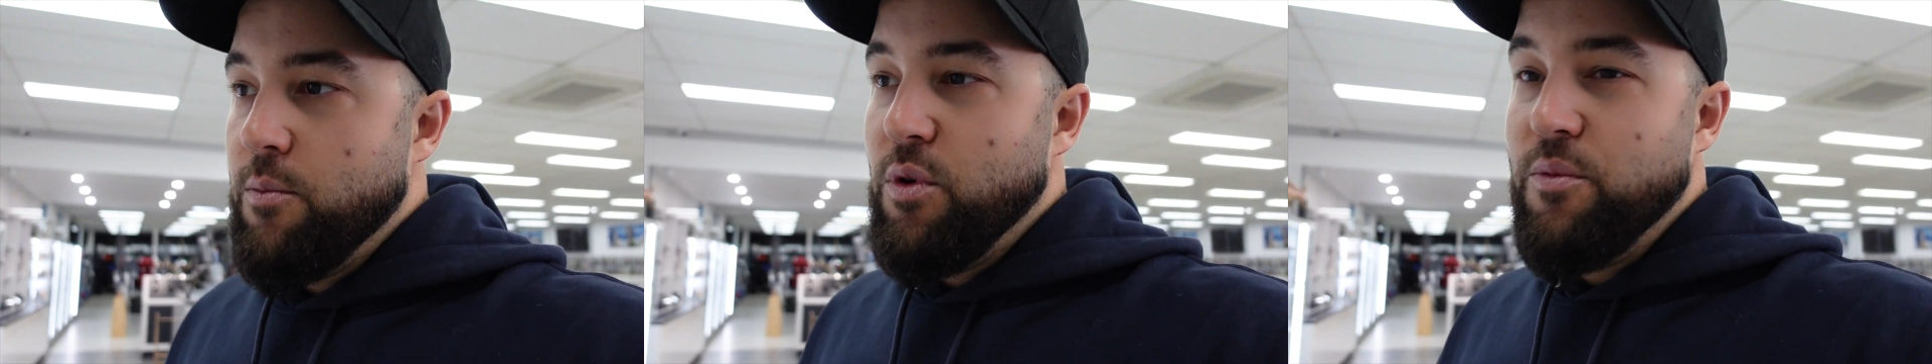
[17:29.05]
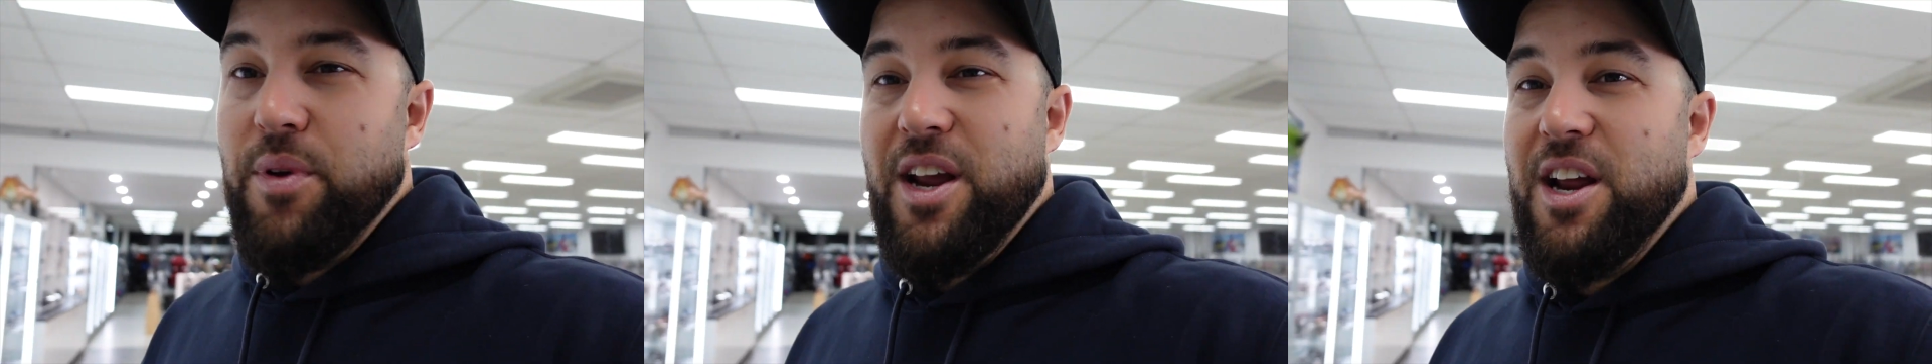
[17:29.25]

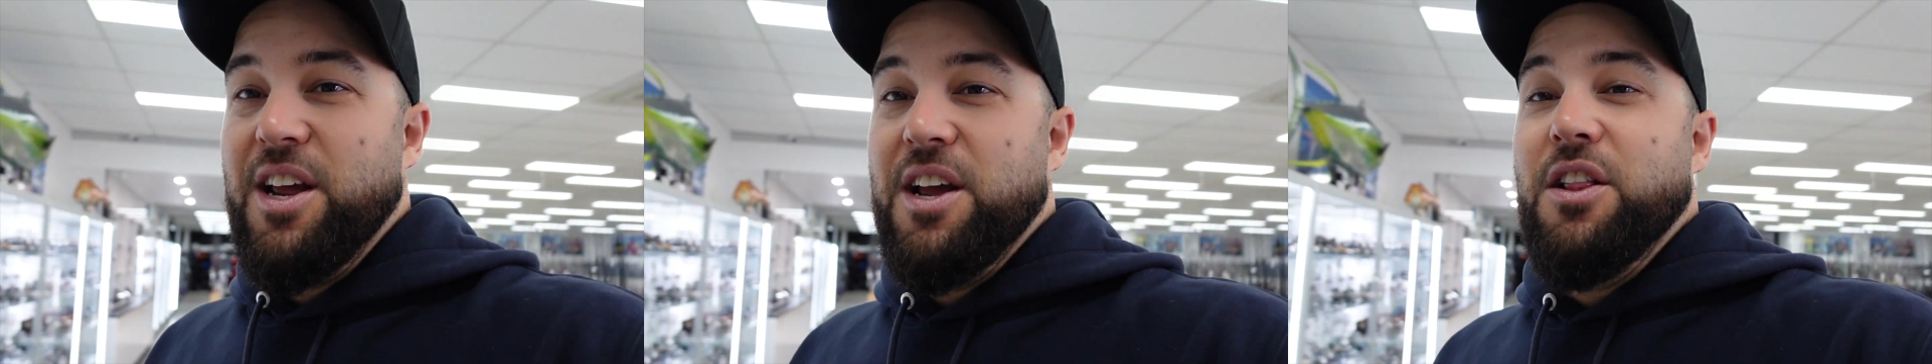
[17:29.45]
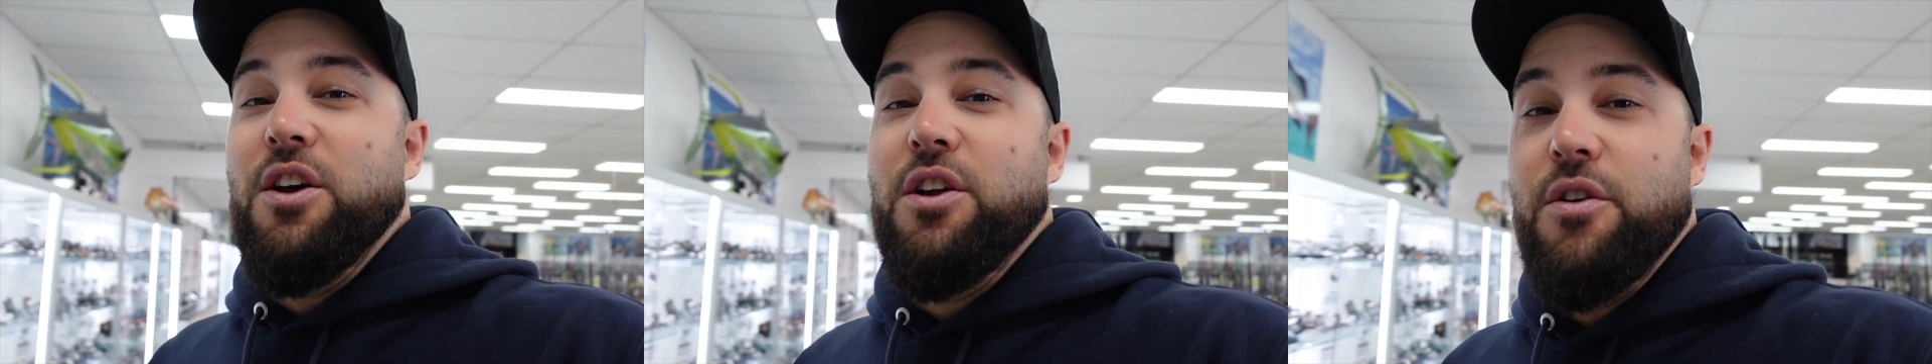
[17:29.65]
We've been
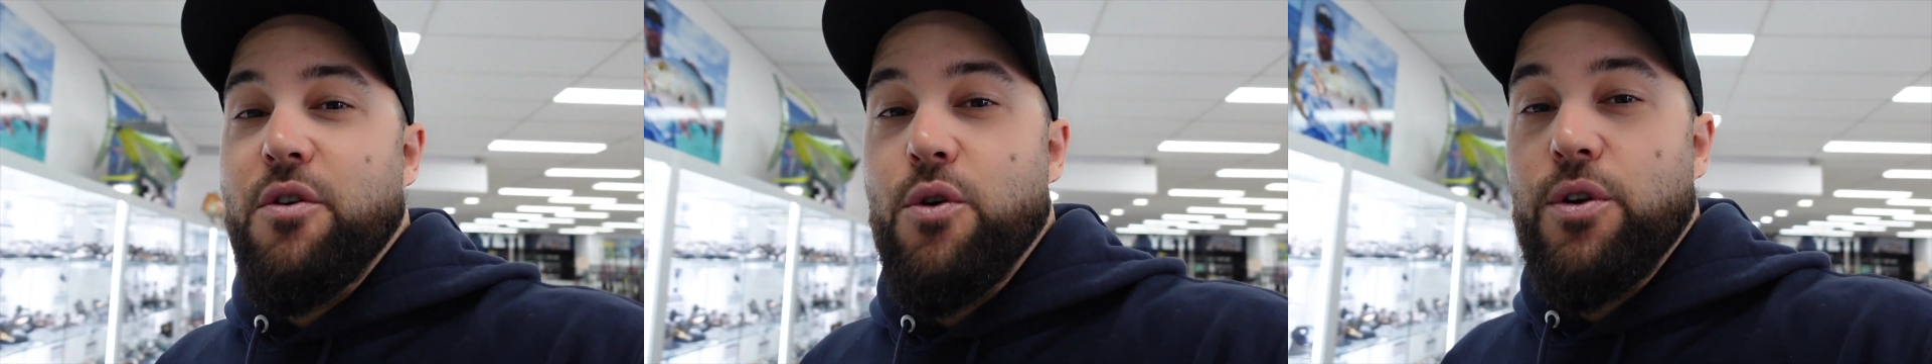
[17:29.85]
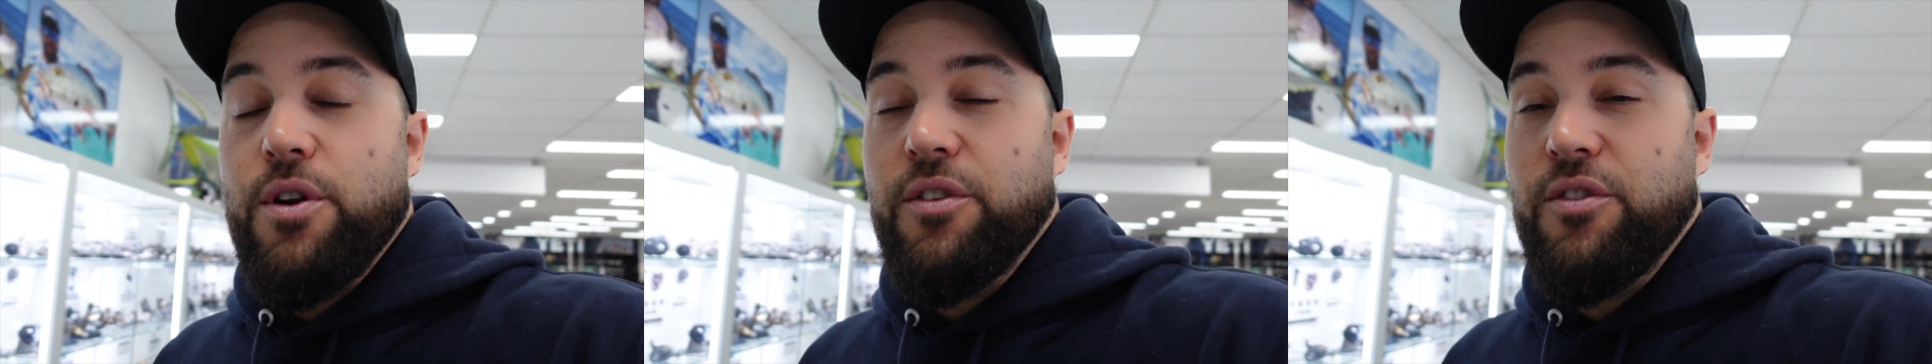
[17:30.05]
getting a lot of
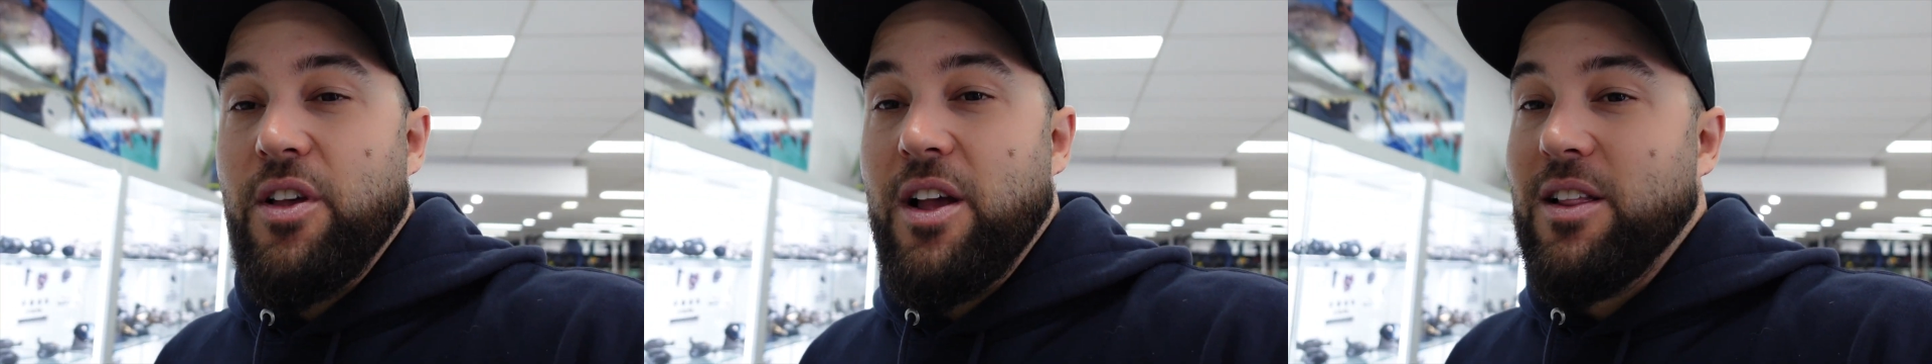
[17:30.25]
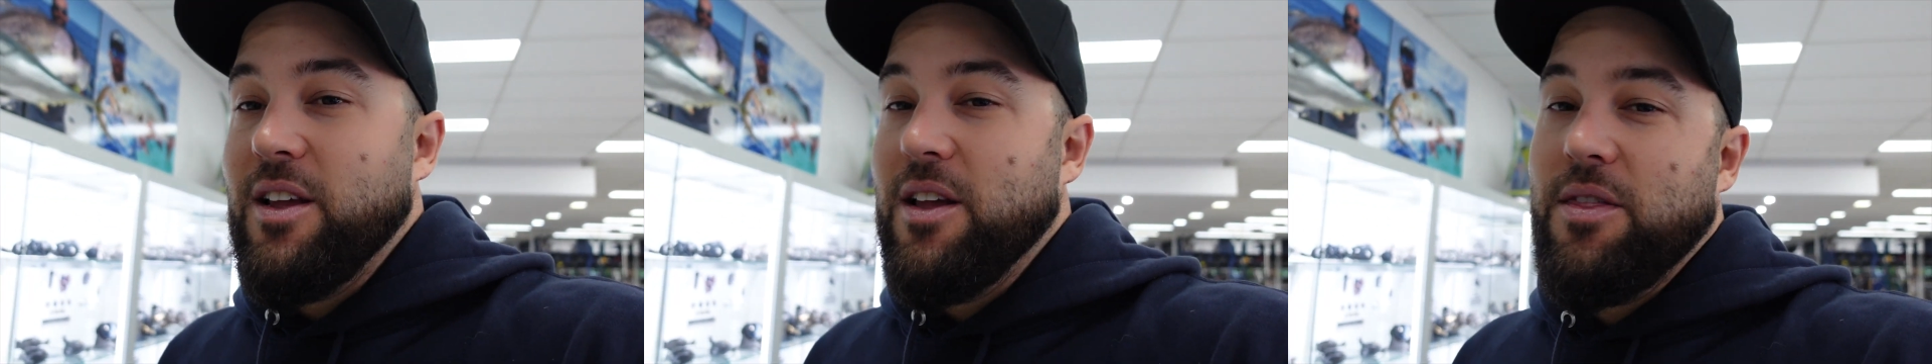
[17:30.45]
orders
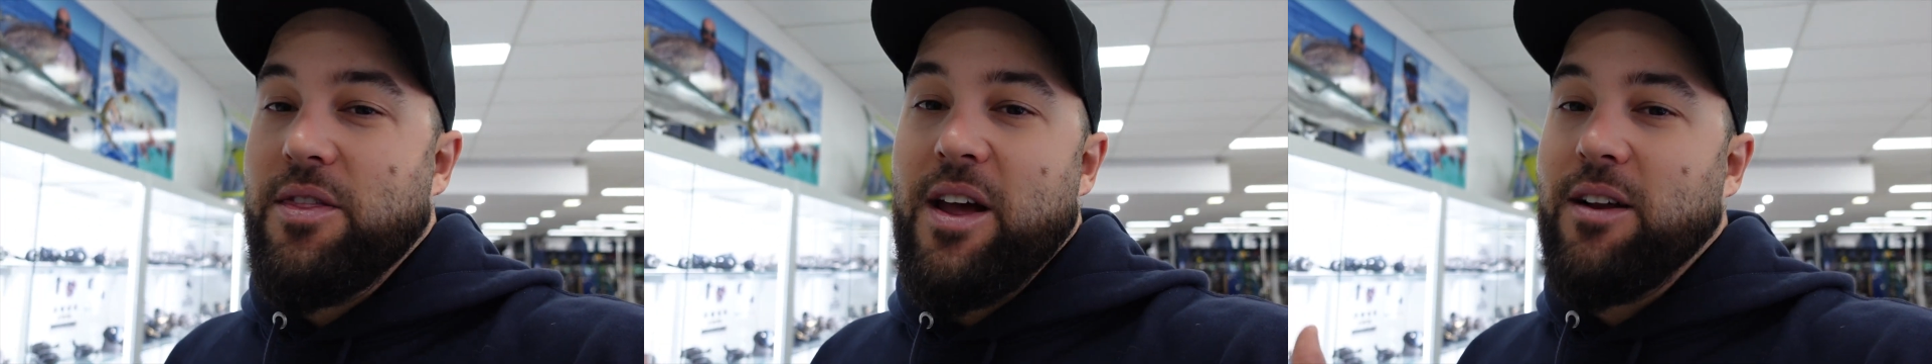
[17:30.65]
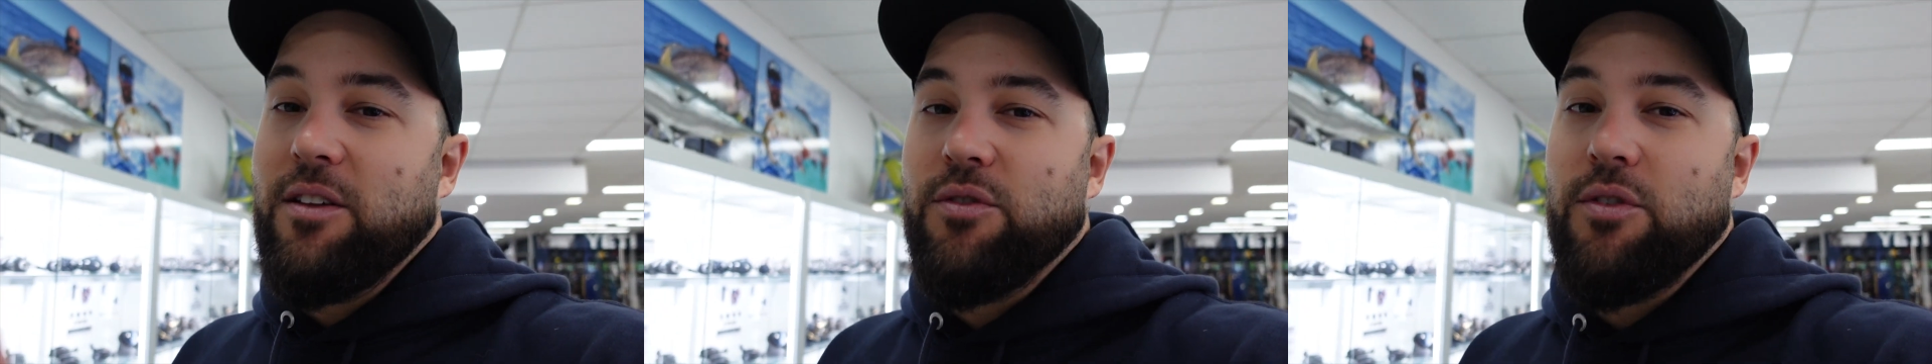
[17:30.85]
lately, and
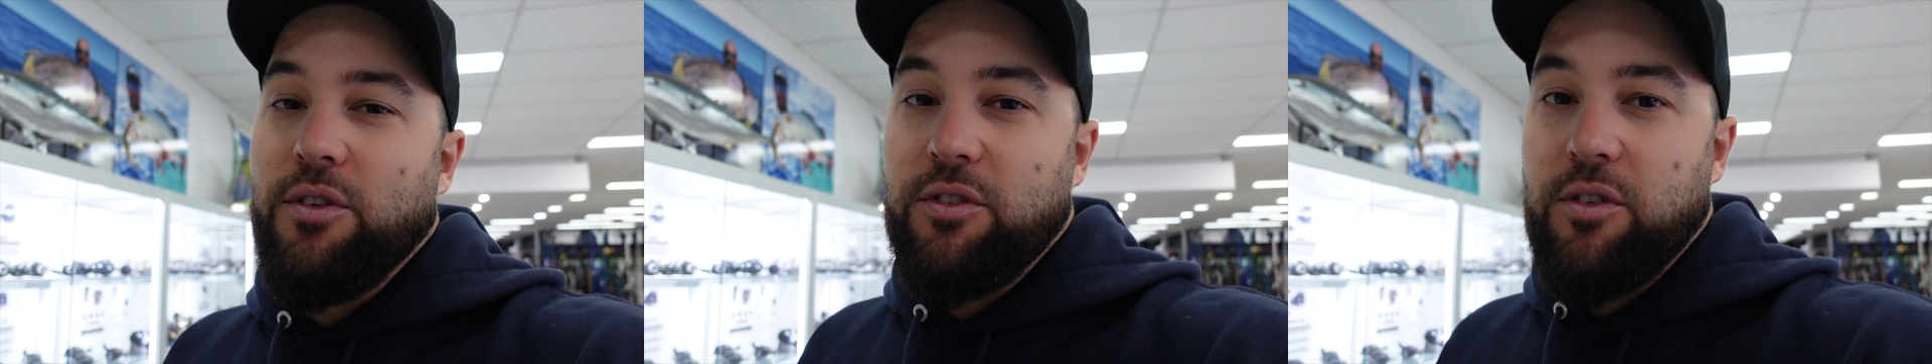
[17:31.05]
thanks for the